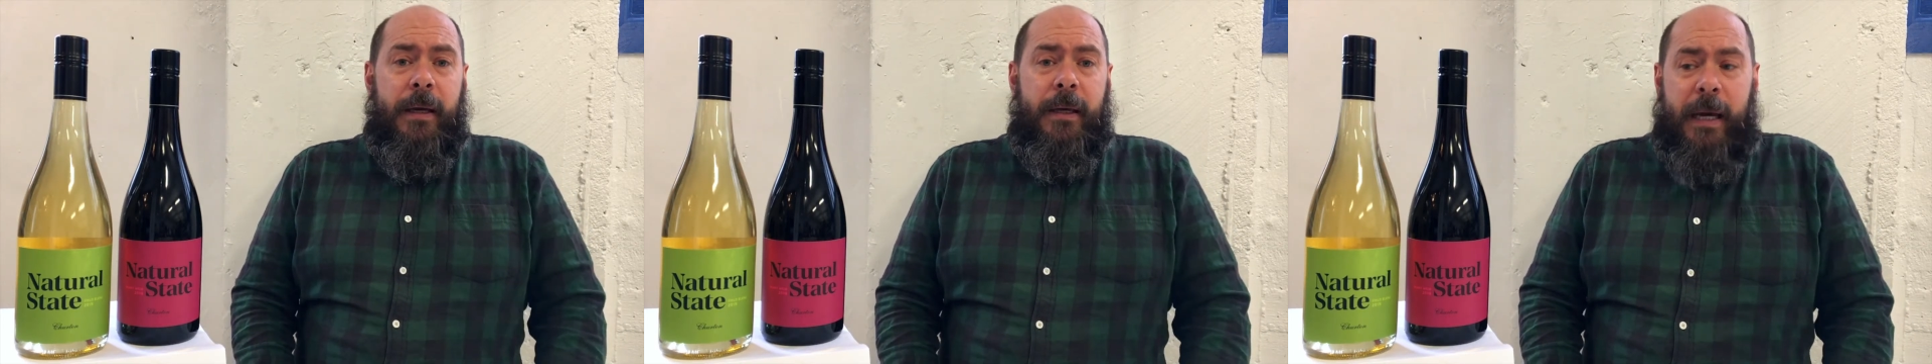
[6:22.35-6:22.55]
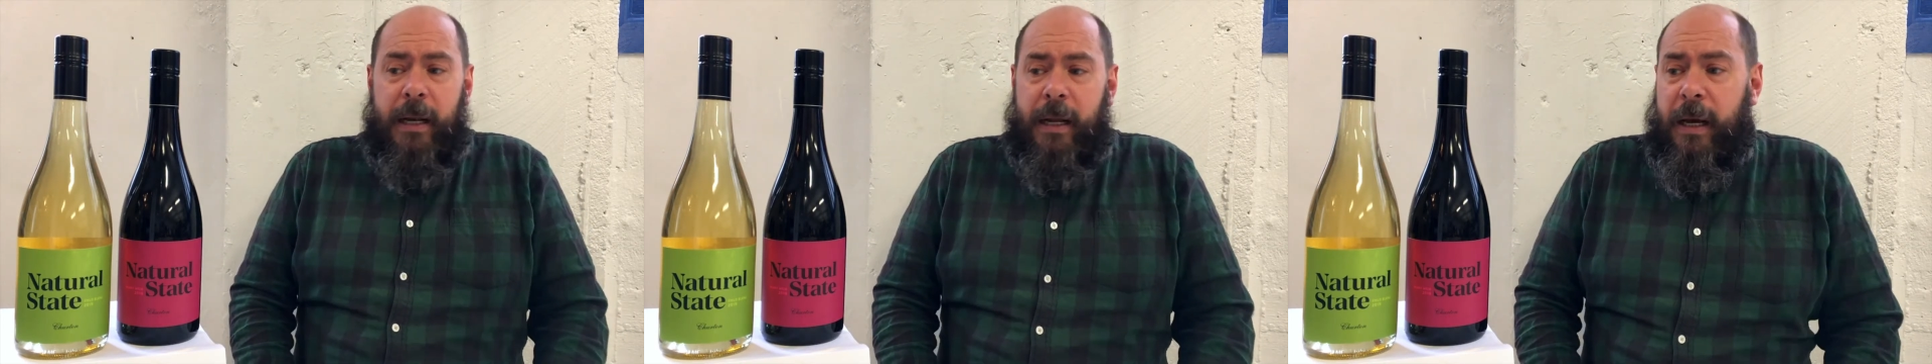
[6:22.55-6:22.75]

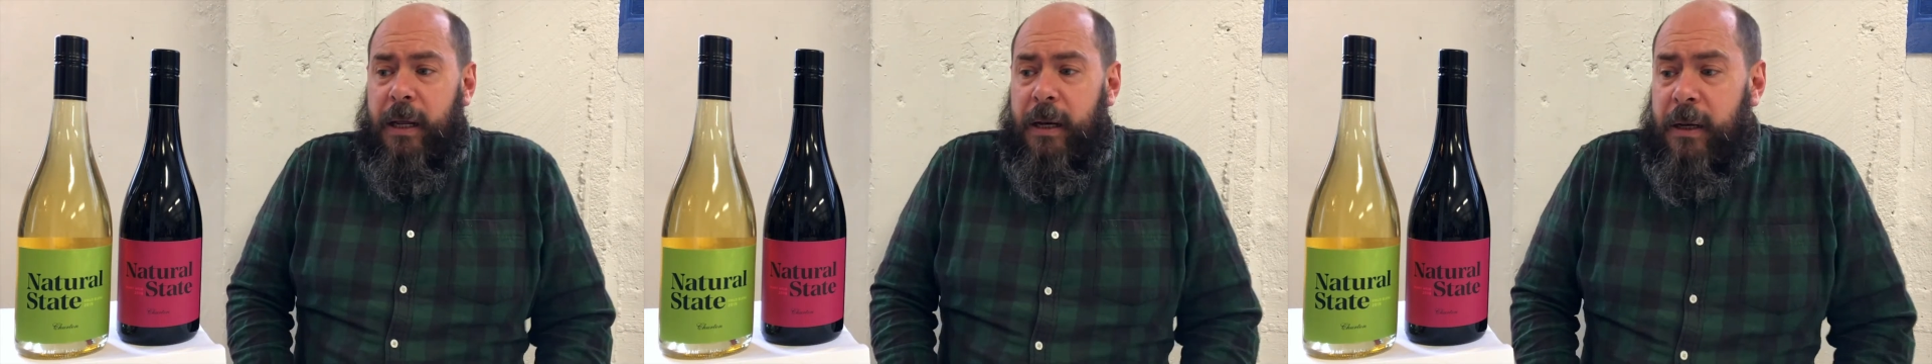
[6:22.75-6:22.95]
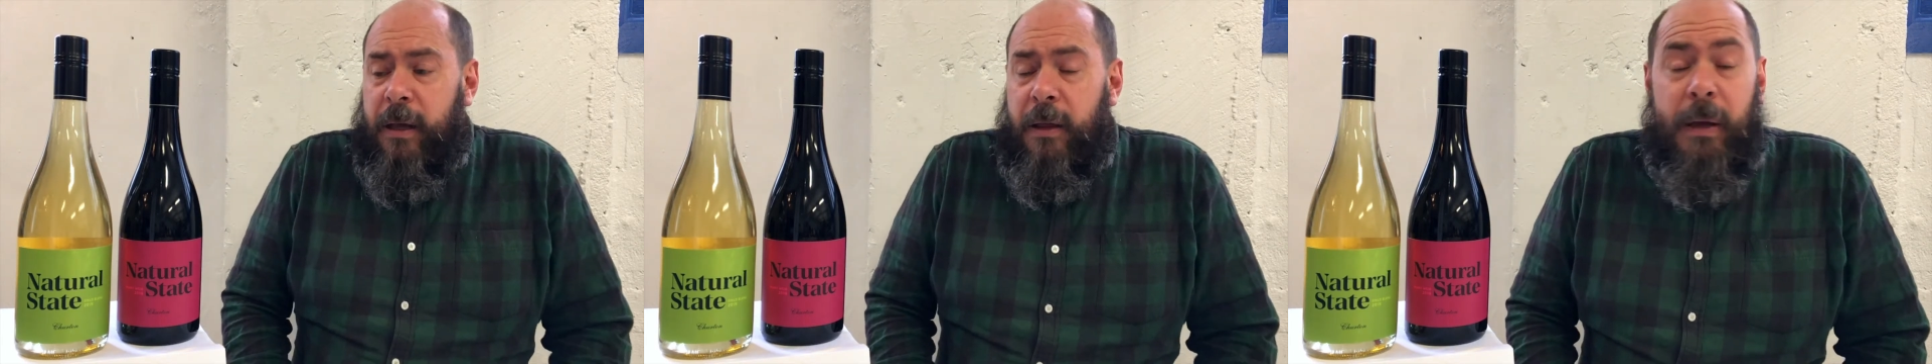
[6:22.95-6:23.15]
Get
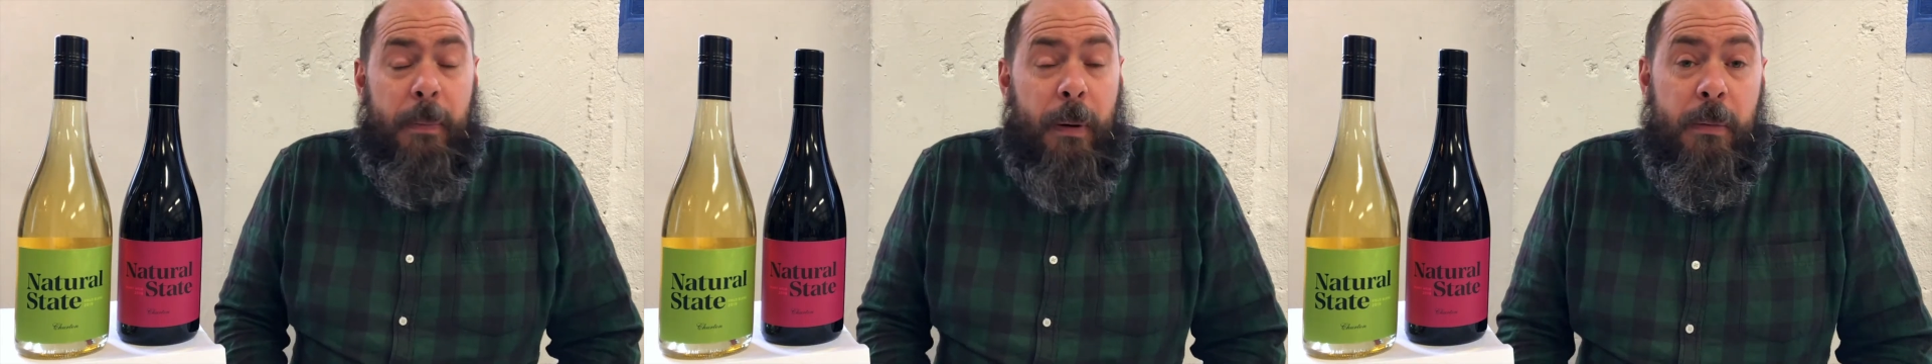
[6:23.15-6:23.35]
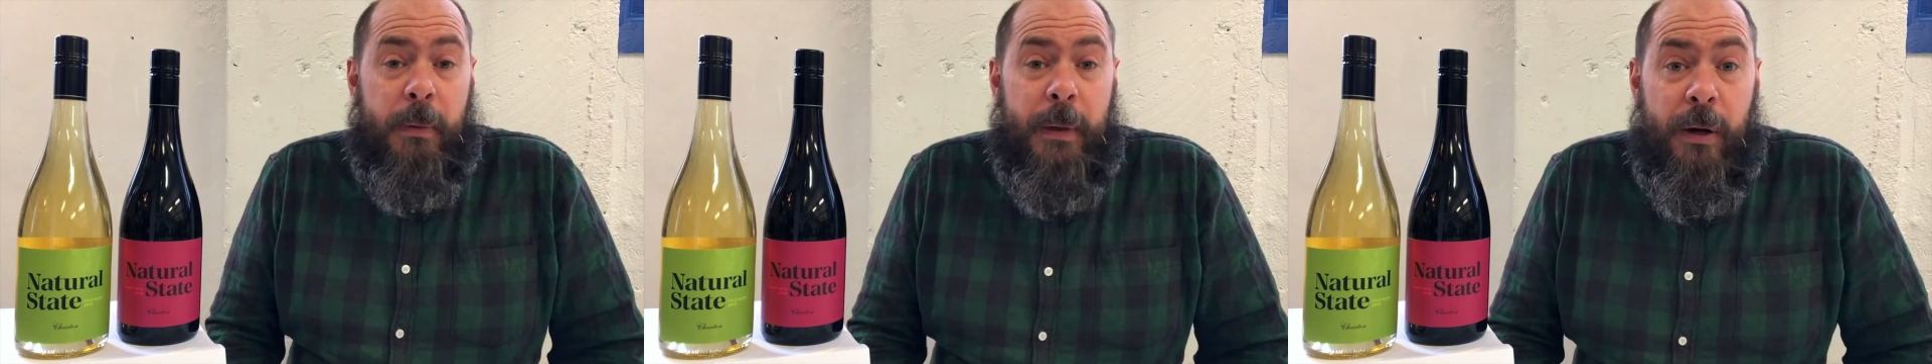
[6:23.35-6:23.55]
in, they're
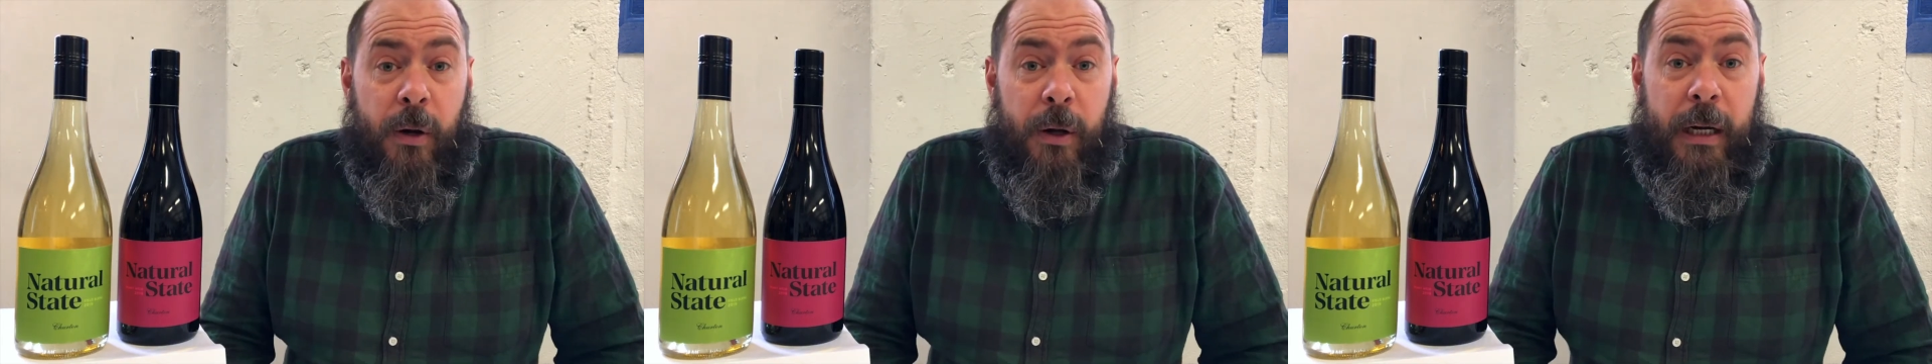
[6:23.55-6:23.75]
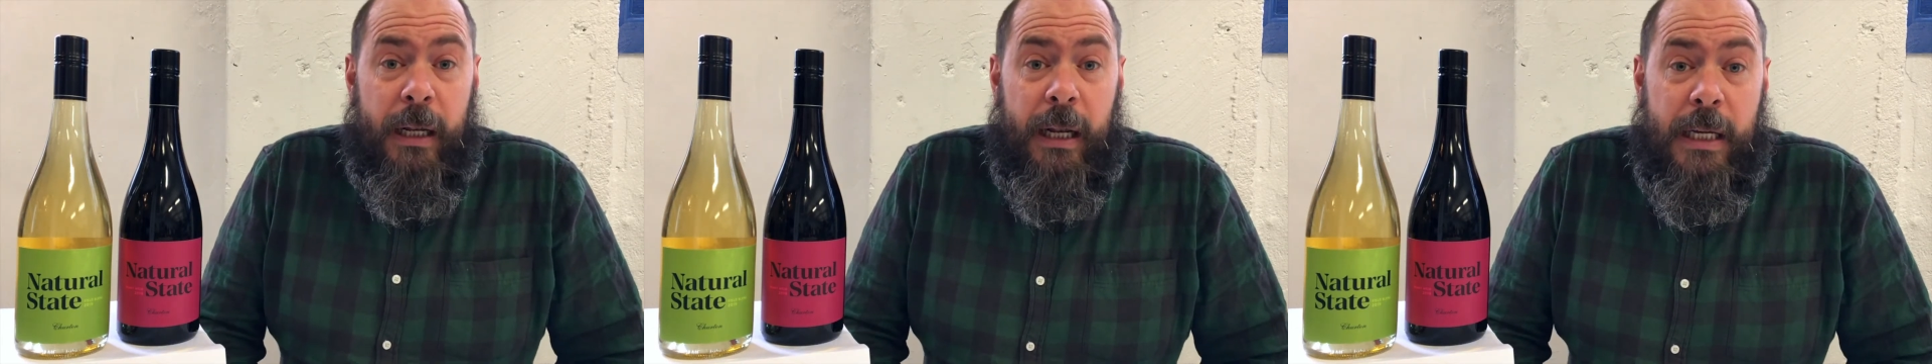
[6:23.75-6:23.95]
probably not
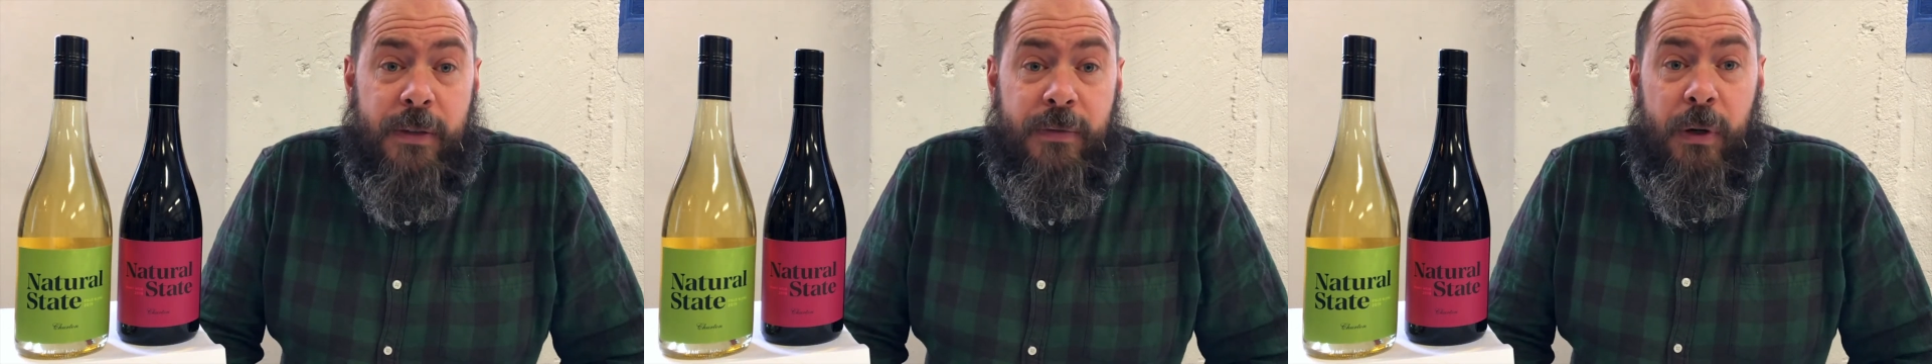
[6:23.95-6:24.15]
going to last